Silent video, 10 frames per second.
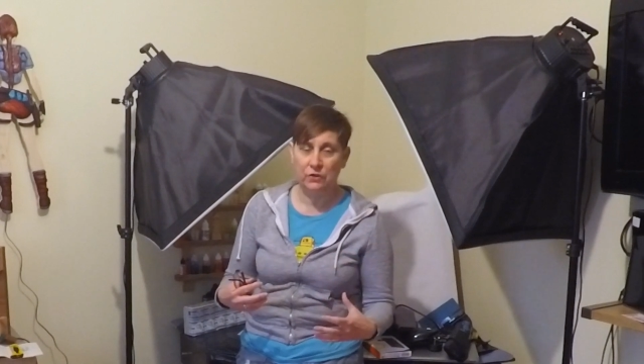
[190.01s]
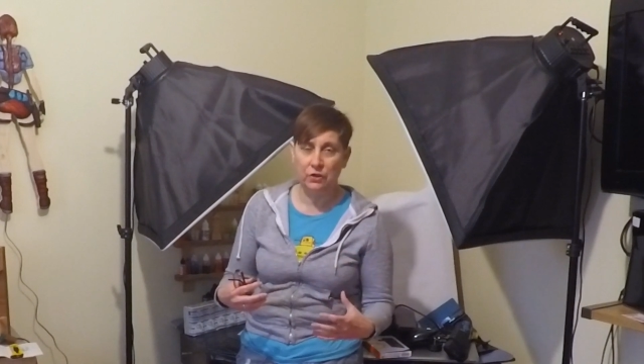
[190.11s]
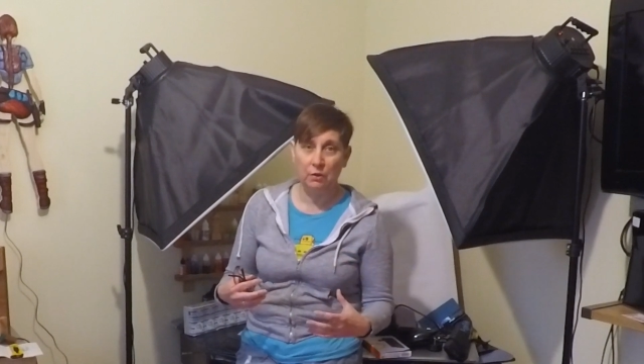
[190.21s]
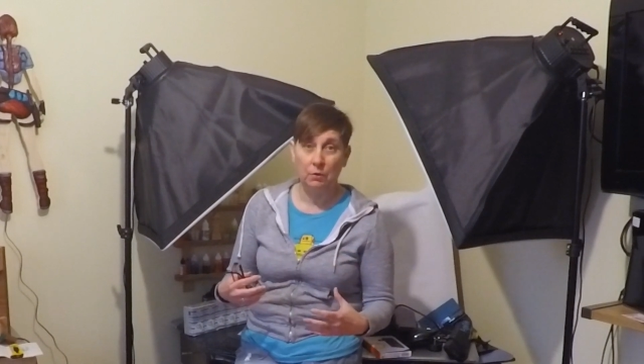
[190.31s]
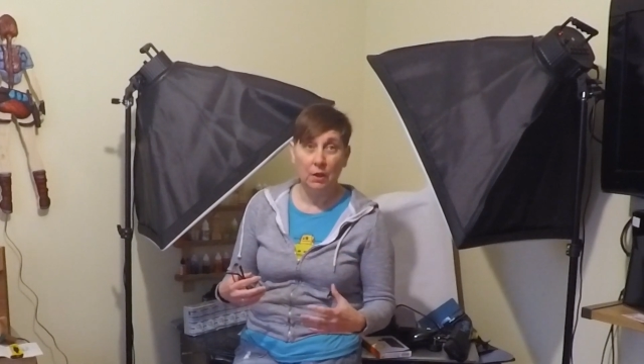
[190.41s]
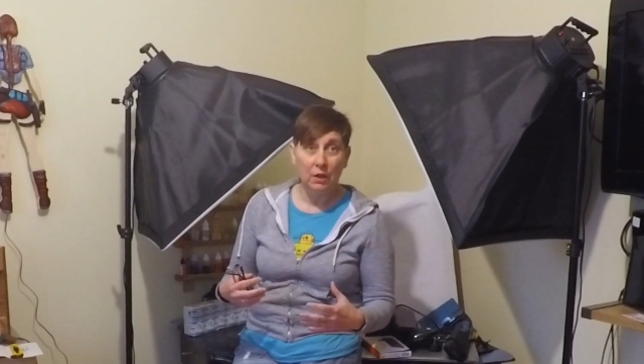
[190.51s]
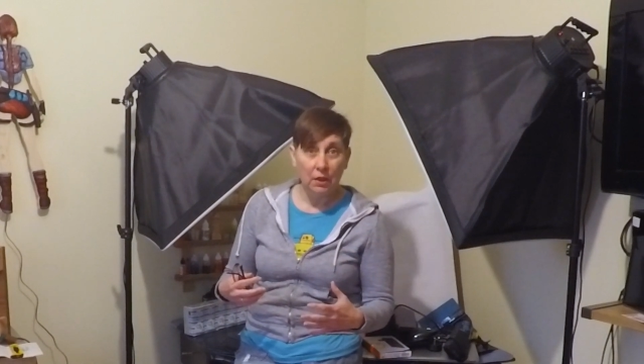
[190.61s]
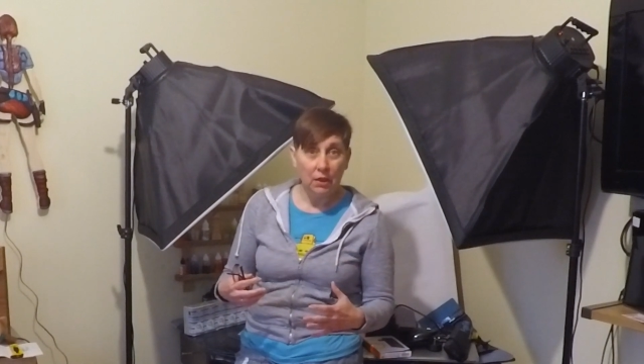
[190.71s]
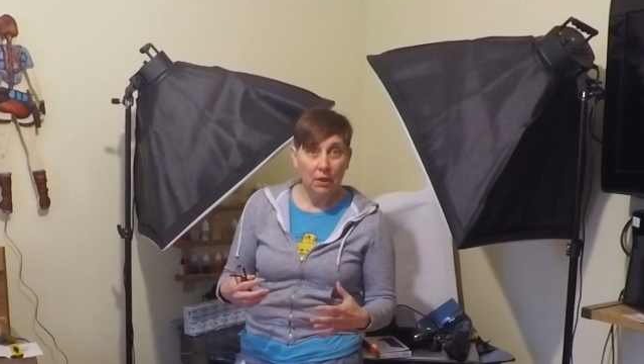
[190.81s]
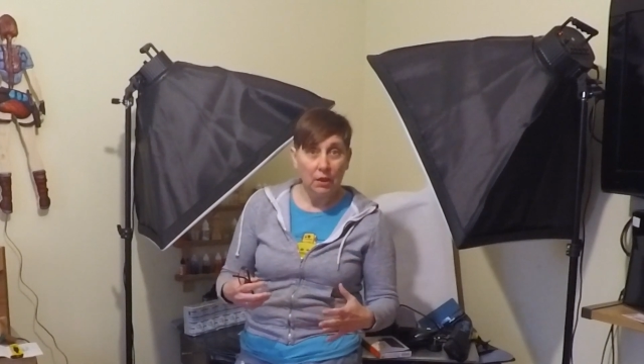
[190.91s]
So
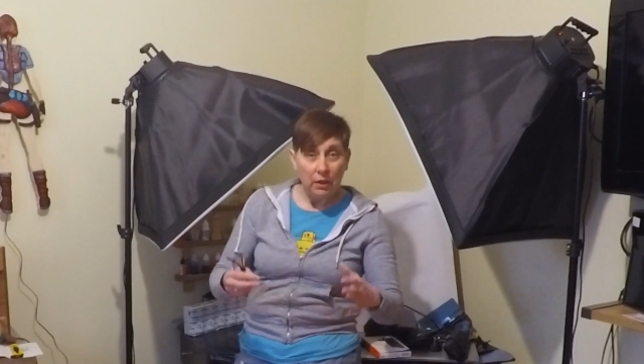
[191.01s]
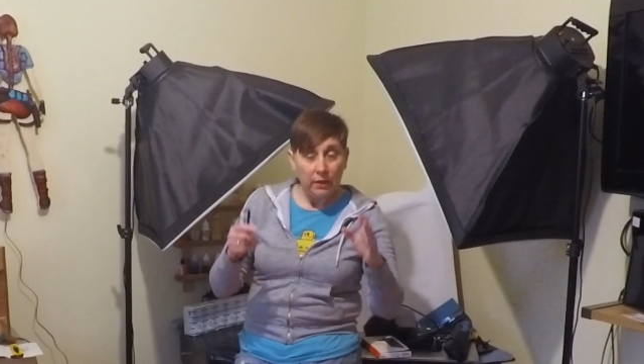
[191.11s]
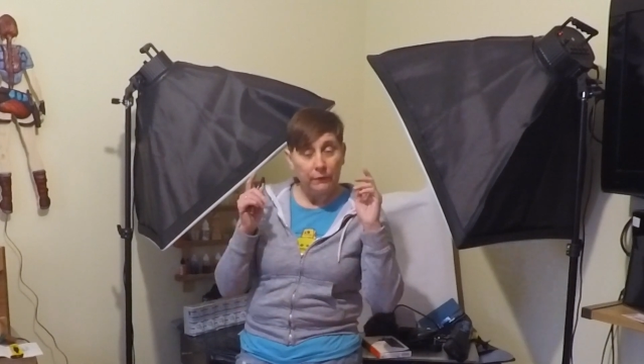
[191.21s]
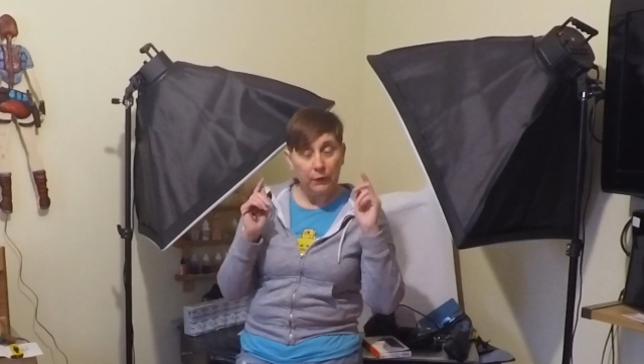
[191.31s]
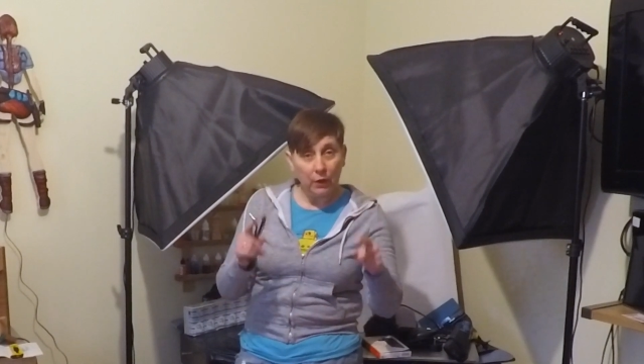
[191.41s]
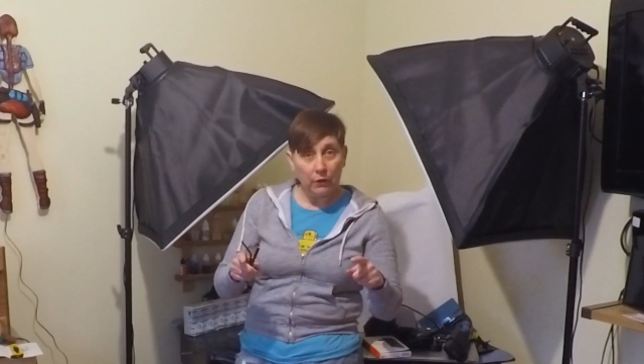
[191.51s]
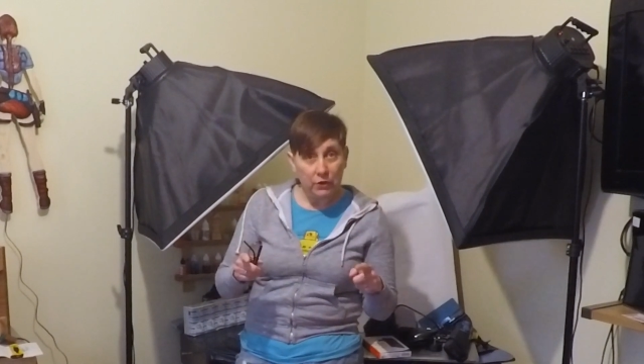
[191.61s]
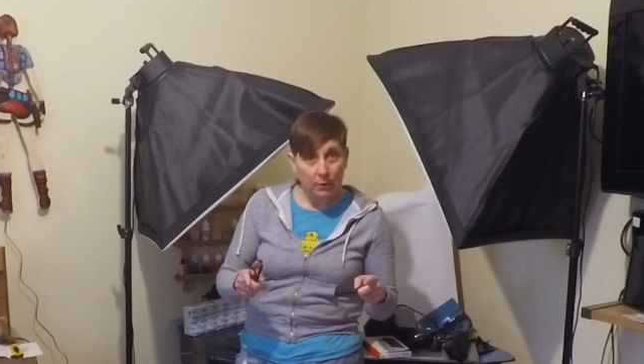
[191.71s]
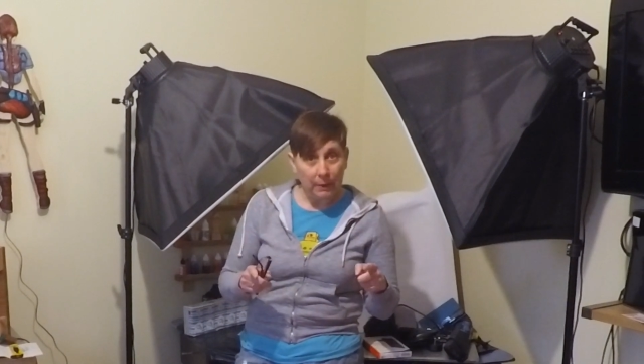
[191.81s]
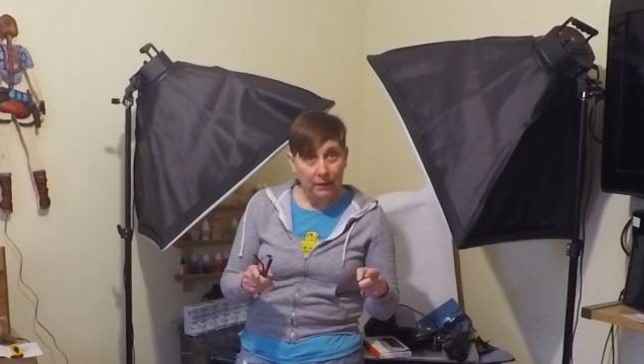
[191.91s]
if you're going
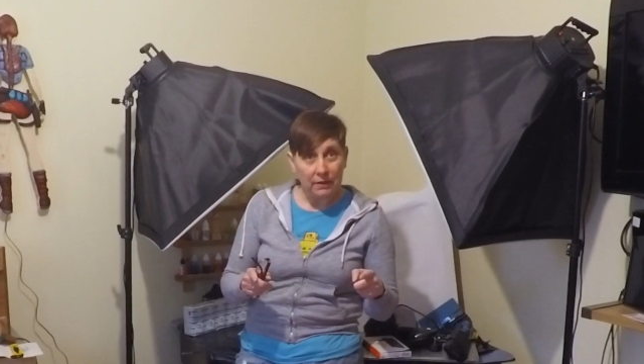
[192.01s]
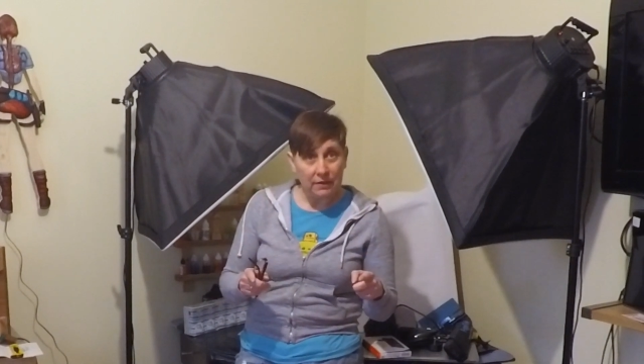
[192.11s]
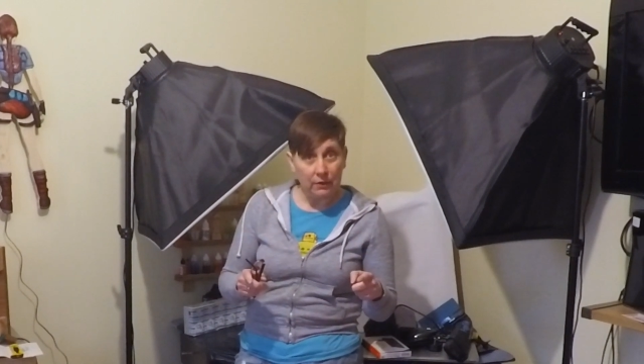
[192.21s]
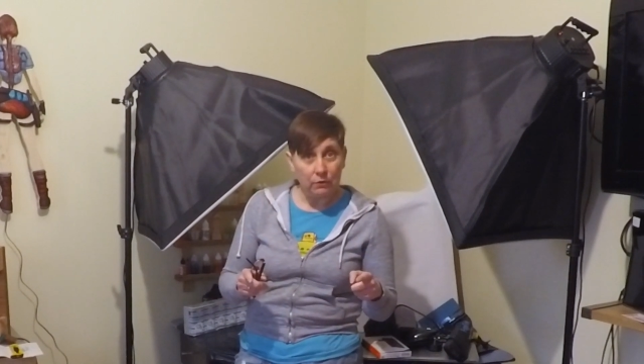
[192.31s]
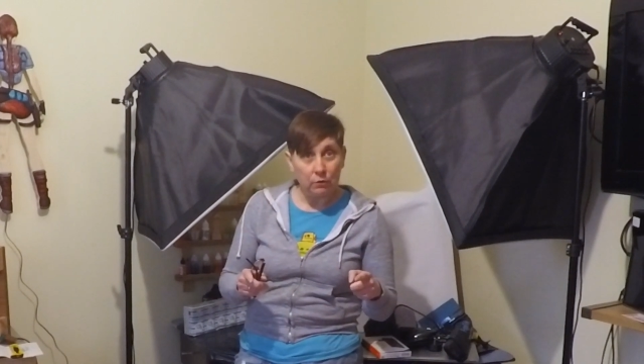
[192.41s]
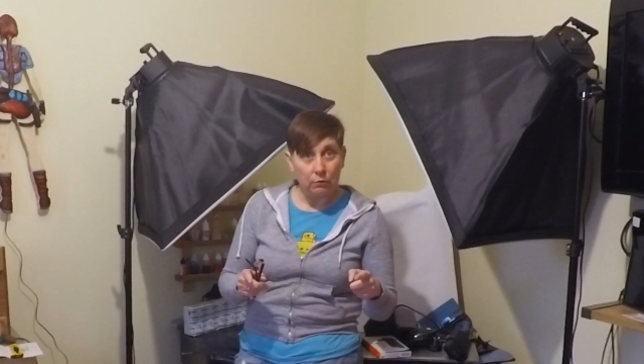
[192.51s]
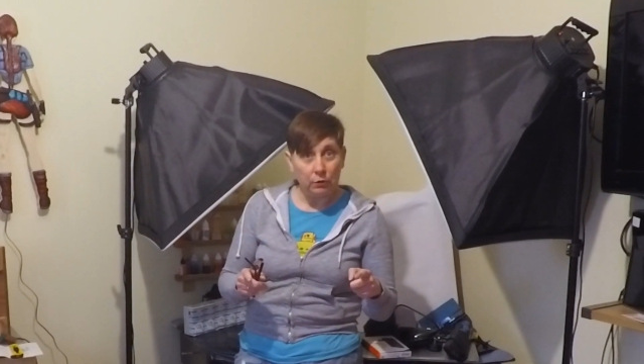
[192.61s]
to Maker Central,